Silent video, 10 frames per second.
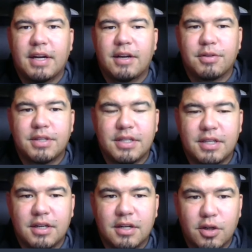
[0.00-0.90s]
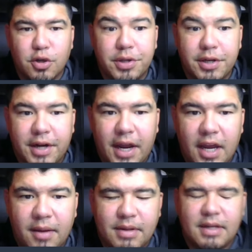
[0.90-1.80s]
I know this is an earlier
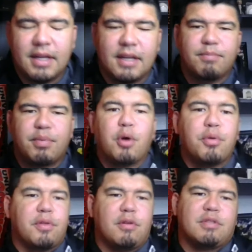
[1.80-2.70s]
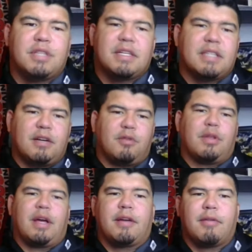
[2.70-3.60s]
game, and both of those things I don't
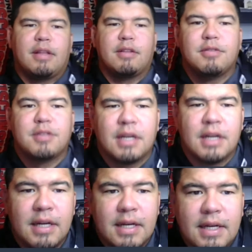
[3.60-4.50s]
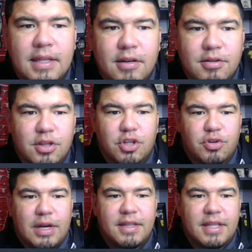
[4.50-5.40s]
like, right? Those are the
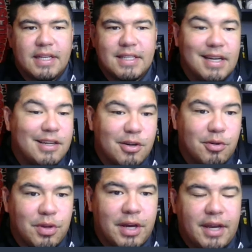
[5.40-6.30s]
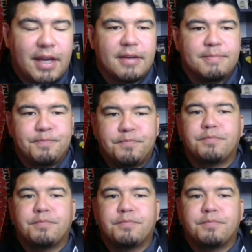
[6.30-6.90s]
trend things that I don't like, and